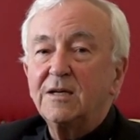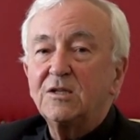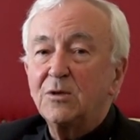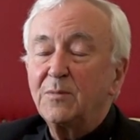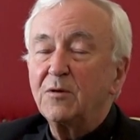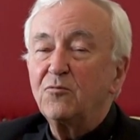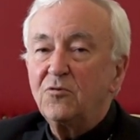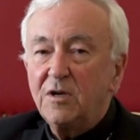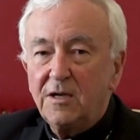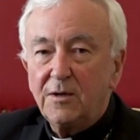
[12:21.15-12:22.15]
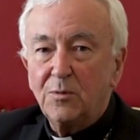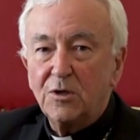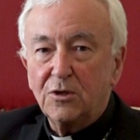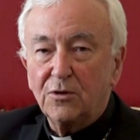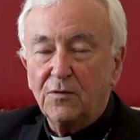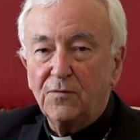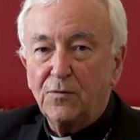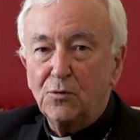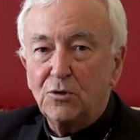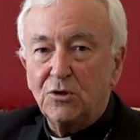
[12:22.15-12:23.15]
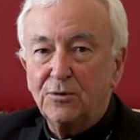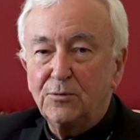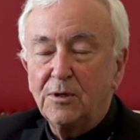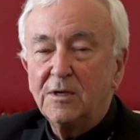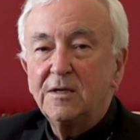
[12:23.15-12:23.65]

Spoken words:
Something really worth looking forward to.